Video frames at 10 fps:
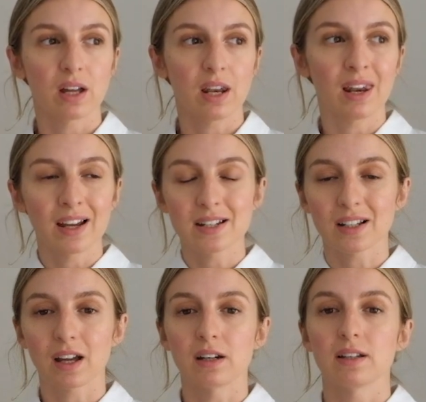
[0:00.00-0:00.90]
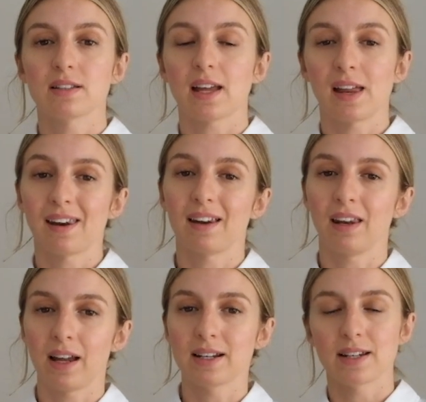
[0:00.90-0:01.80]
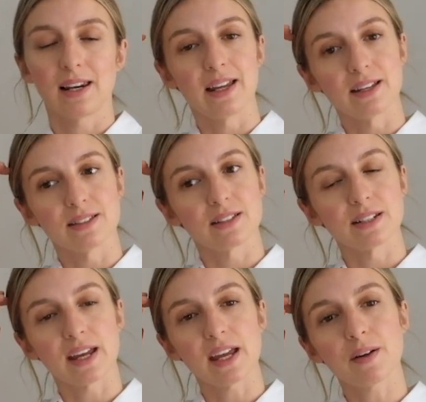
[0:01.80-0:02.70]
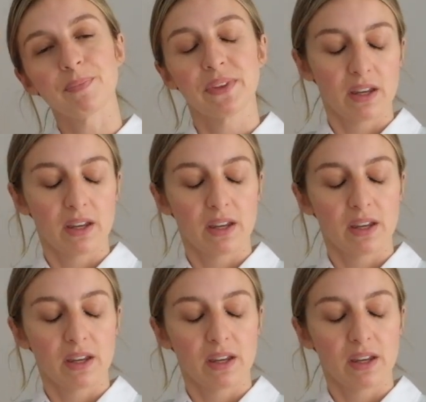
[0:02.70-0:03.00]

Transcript: lighter colours and lighter layers today.